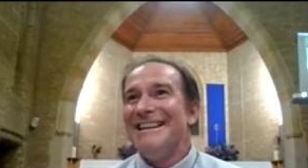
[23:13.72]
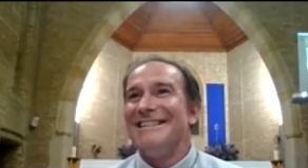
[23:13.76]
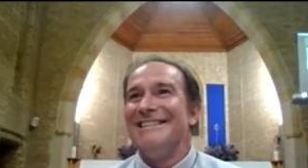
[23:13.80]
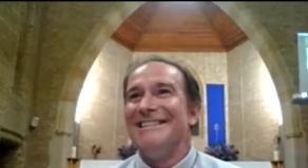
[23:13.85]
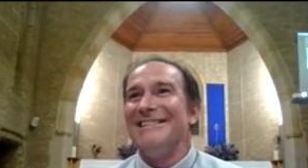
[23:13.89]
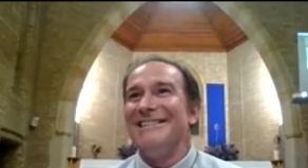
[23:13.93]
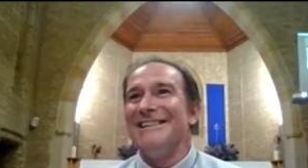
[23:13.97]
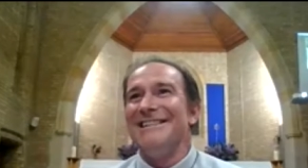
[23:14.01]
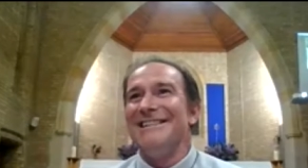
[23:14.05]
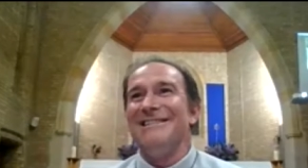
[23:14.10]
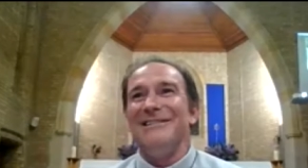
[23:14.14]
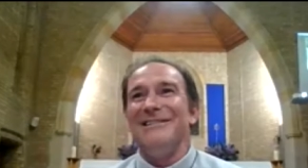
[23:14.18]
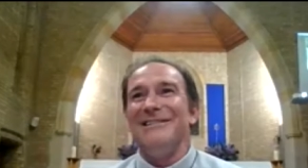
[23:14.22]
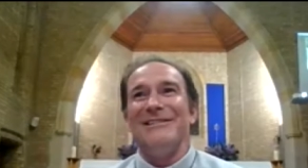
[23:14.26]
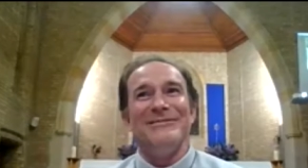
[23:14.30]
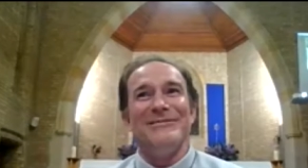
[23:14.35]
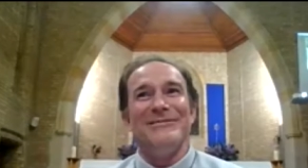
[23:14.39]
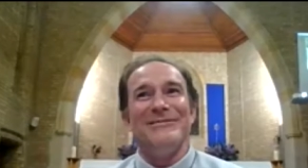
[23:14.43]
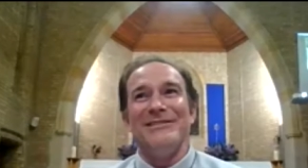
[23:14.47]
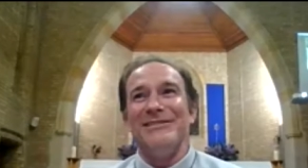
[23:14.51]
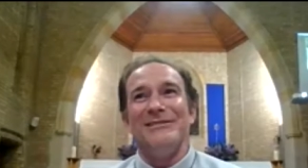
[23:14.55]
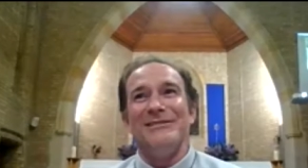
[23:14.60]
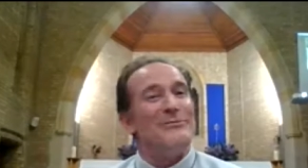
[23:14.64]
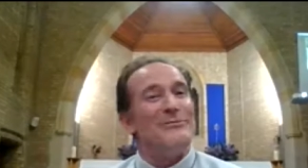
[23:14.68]
not, not
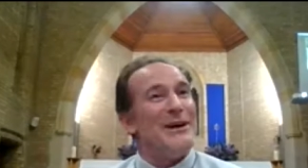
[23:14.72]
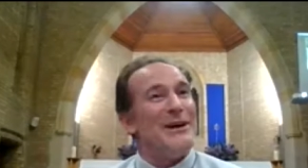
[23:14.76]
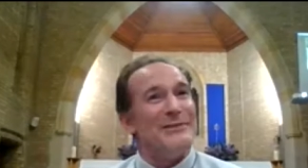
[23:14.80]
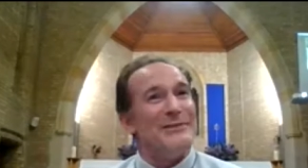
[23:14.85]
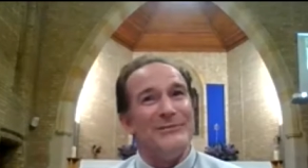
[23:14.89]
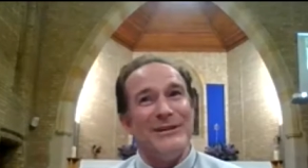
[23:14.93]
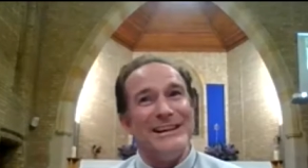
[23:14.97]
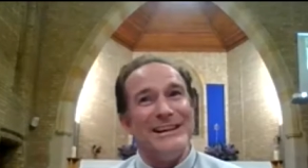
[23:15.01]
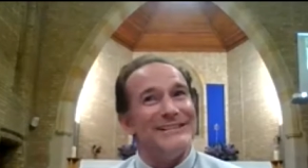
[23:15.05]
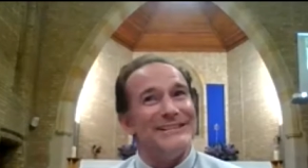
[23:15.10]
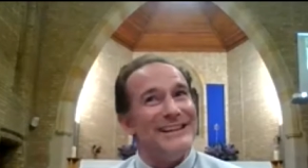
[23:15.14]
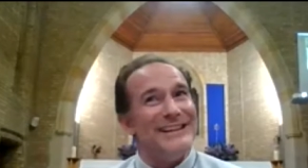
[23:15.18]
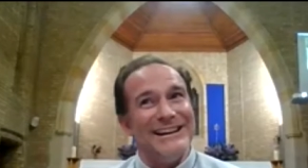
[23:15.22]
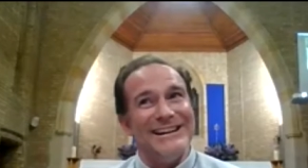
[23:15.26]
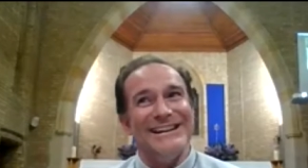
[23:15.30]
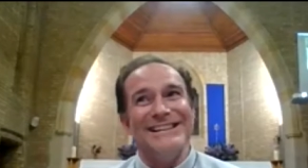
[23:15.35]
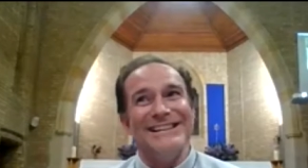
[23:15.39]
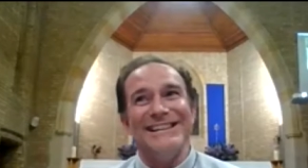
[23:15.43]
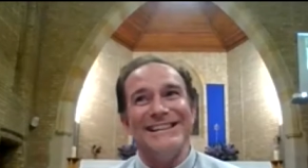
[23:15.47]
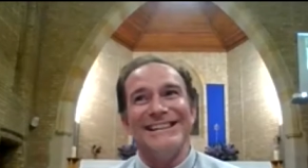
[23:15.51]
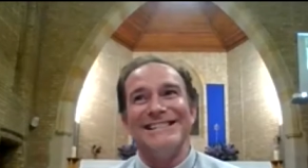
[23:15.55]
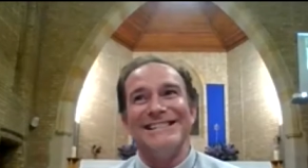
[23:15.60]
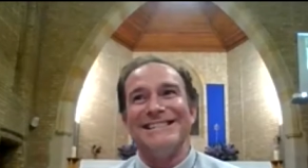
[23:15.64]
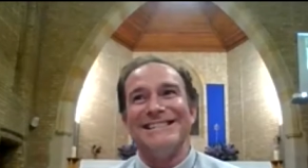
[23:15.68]
even one week later,
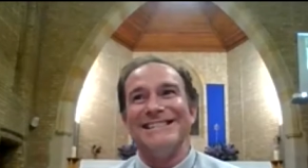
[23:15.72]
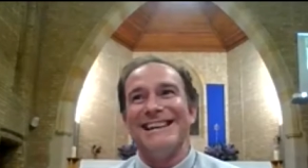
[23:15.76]
it's